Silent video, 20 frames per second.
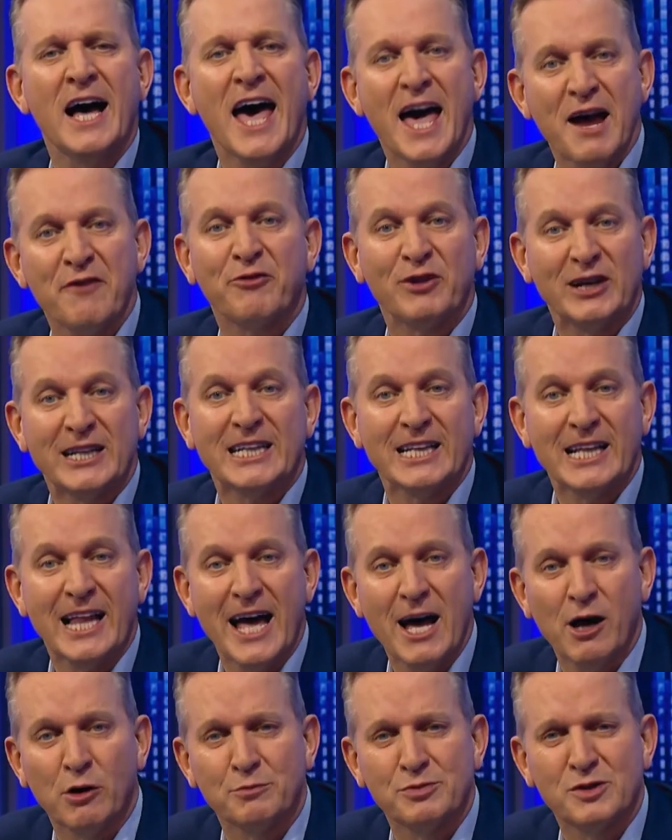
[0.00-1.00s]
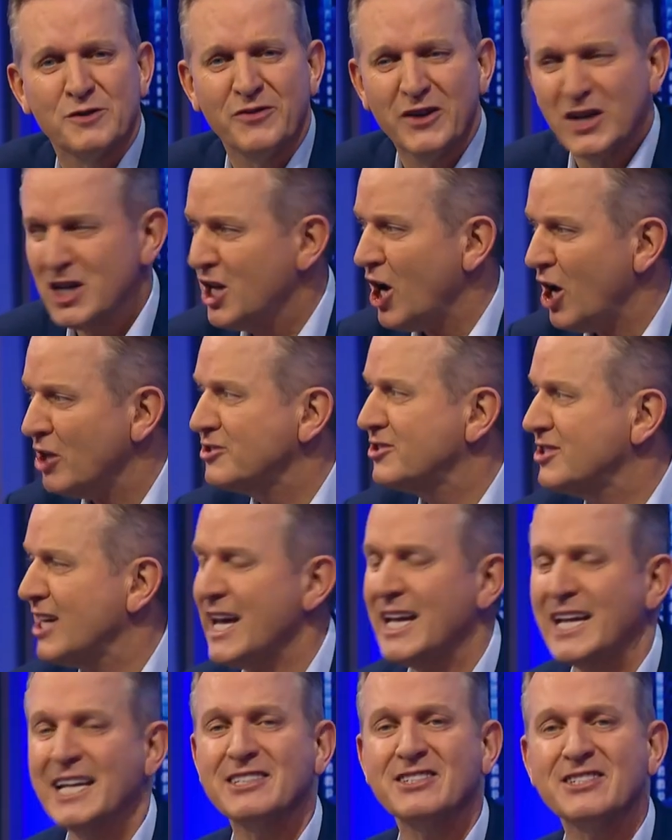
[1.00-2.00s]
Every little helps. For God's
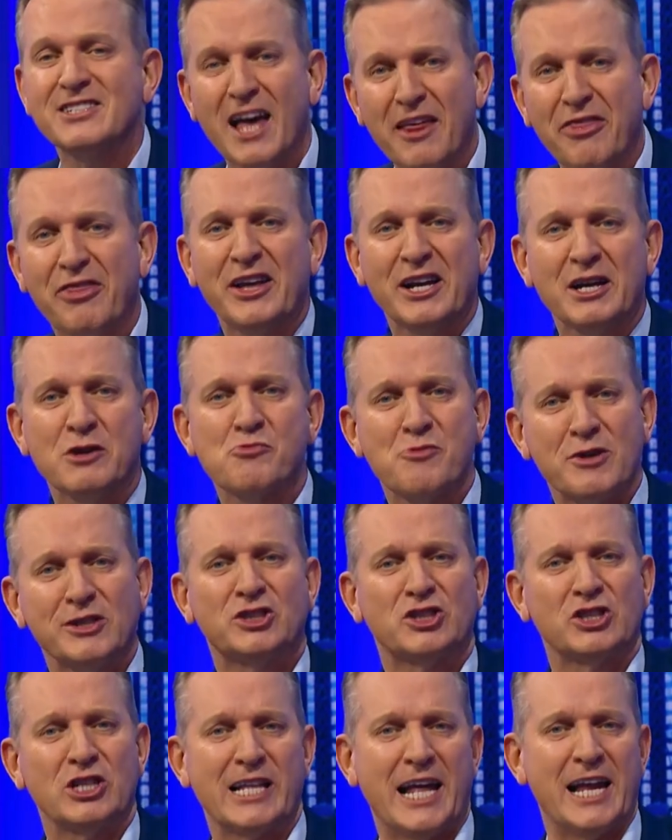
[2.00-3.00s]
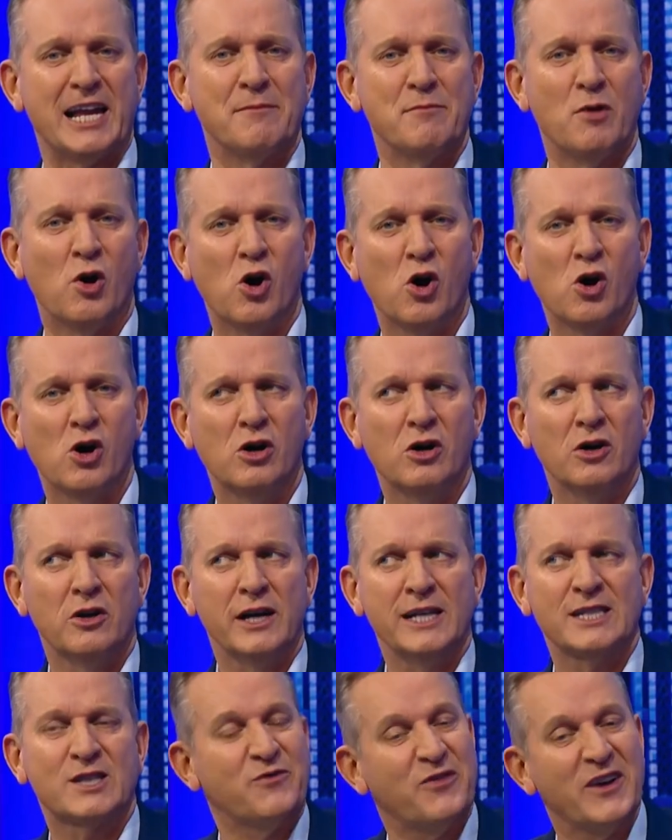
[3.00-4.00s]
sake, is nothing original anymore.
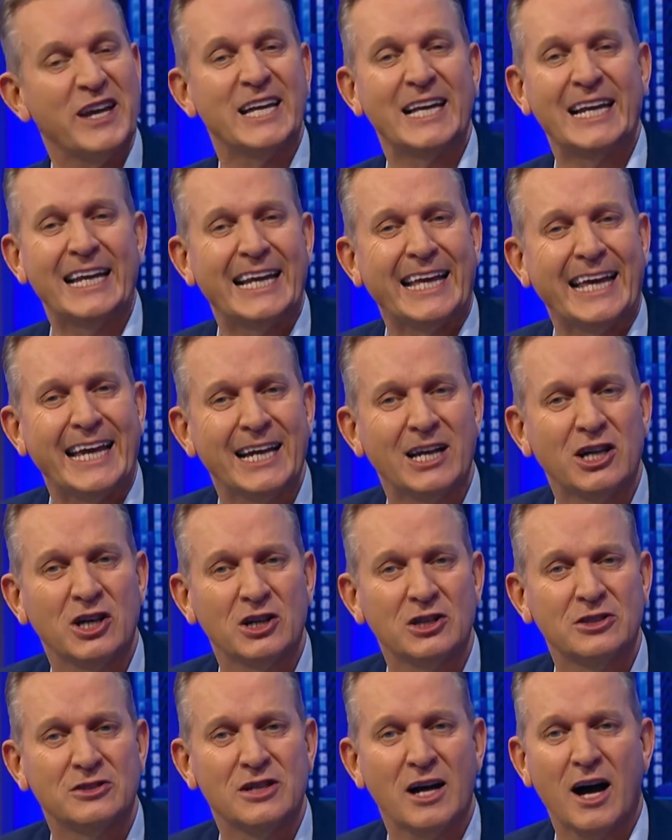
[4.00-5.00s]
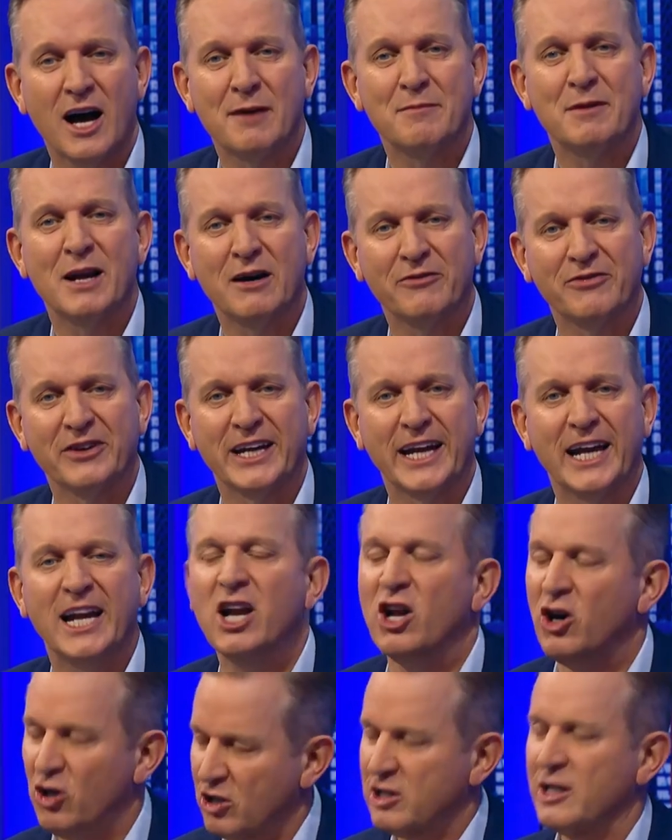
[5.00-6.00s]
It's finger-licking good. I'm loving it.
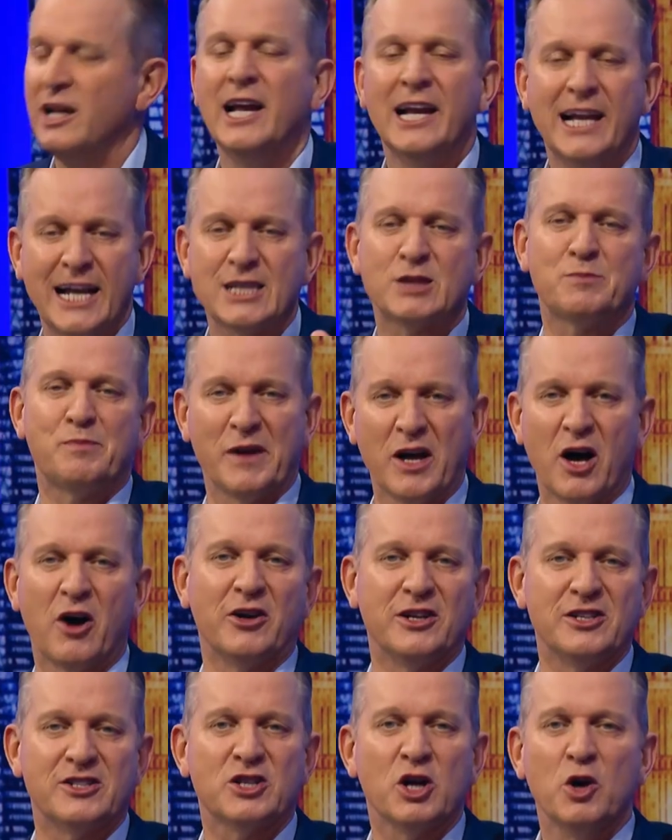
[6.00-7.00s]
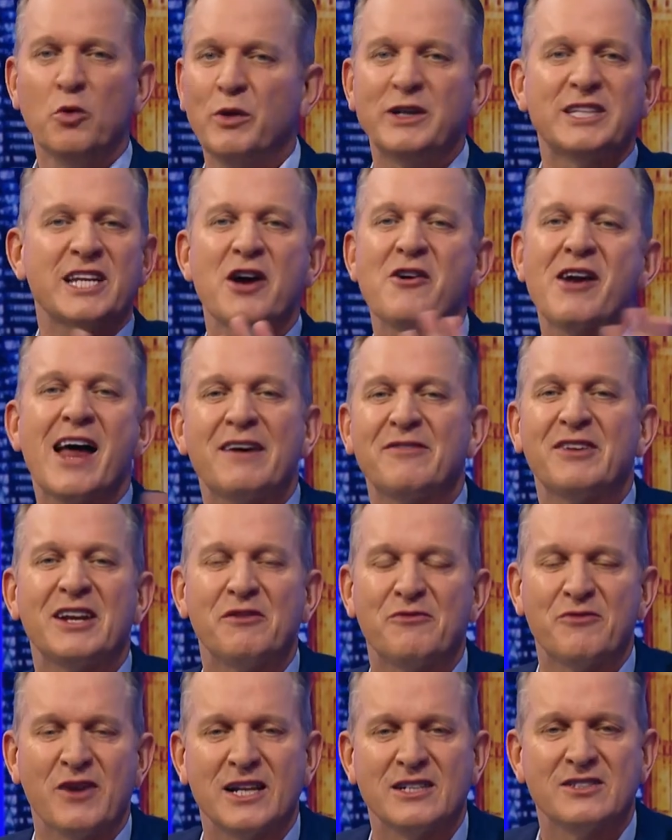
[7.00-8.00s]
Look, let's be honest. We don't have any
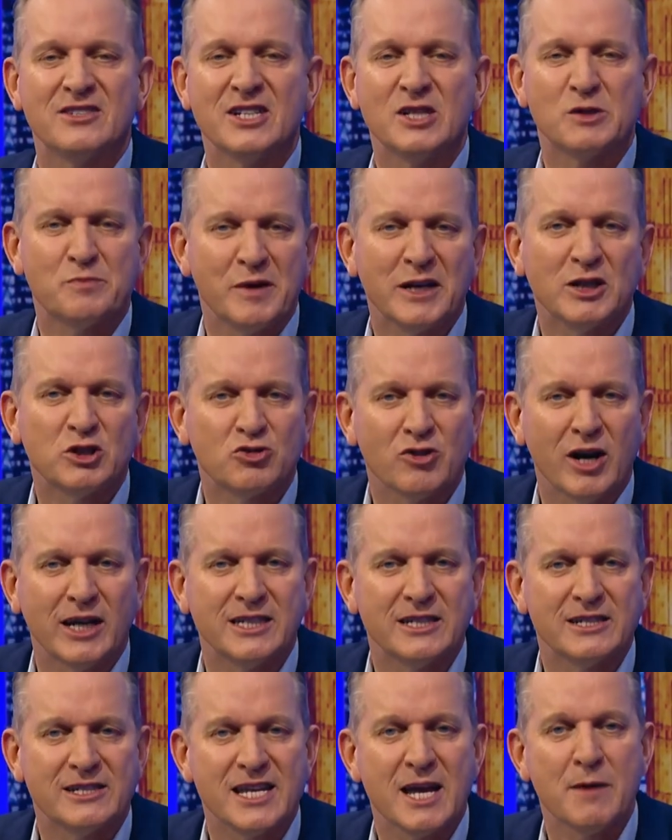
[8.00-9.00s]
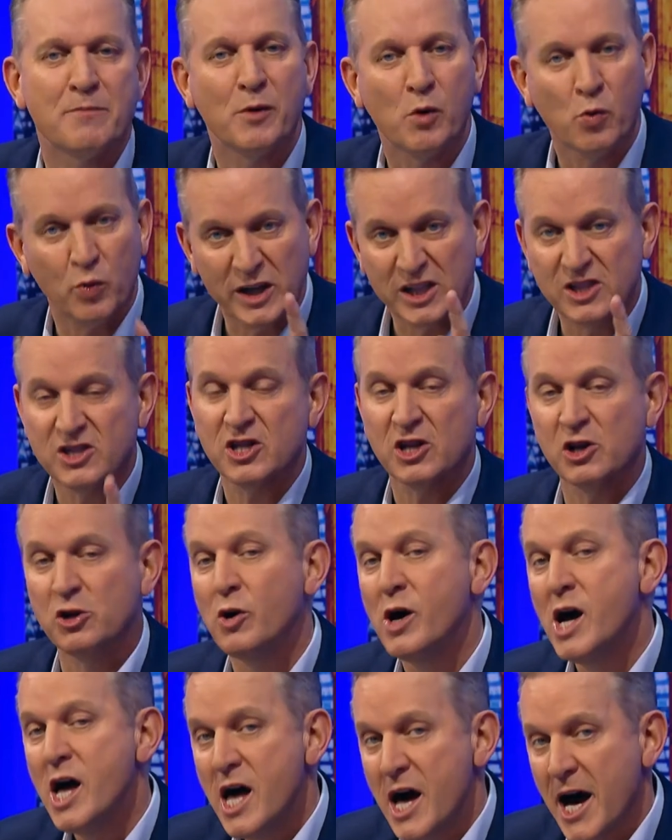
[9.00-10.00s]
fancy speechwriters here, but we do,
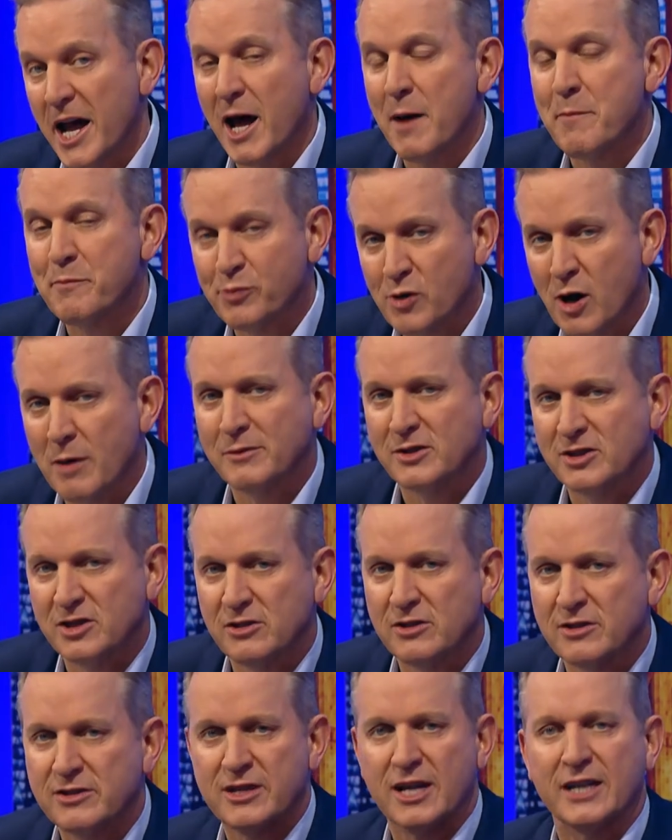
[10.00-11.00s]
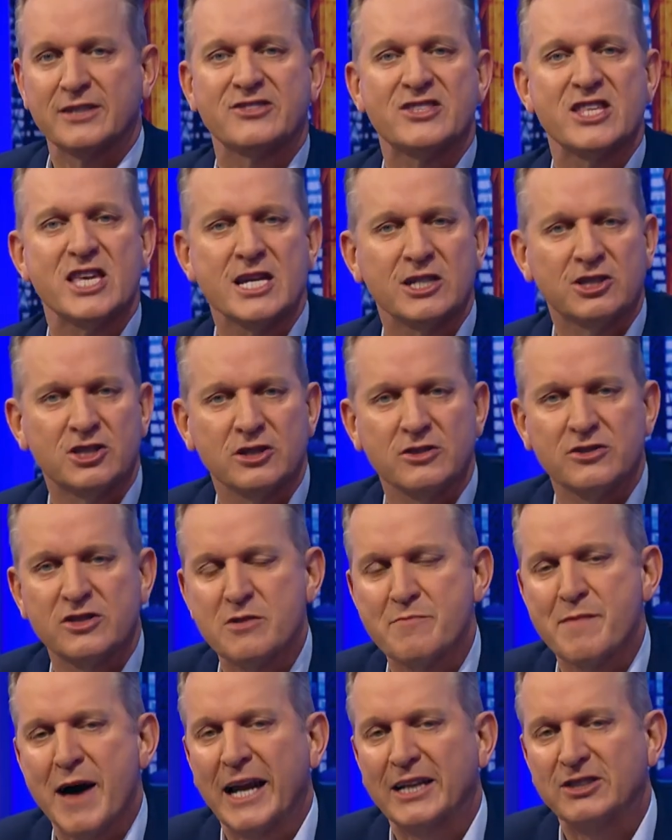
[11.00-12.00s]
and I promise you, discuss the issues
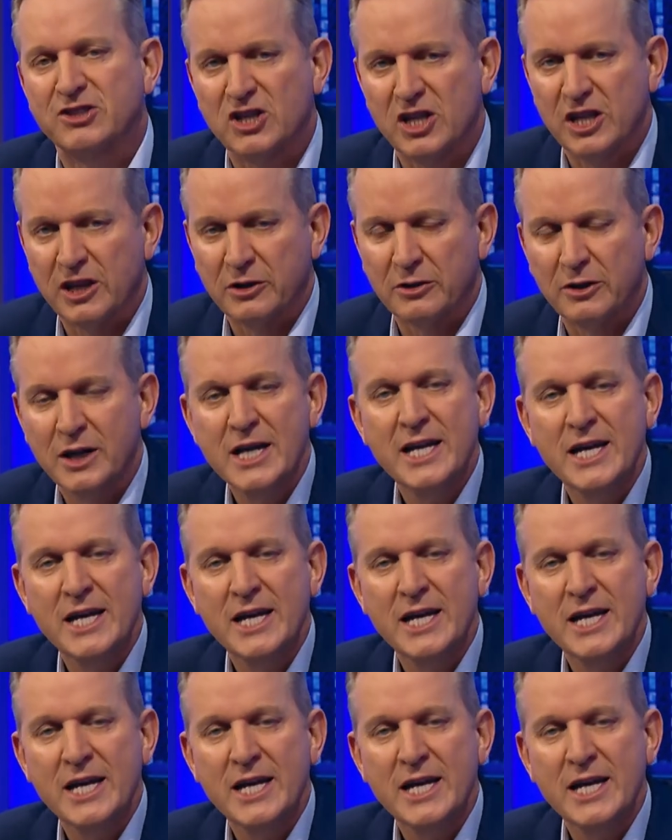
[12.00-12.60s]
that matter to you.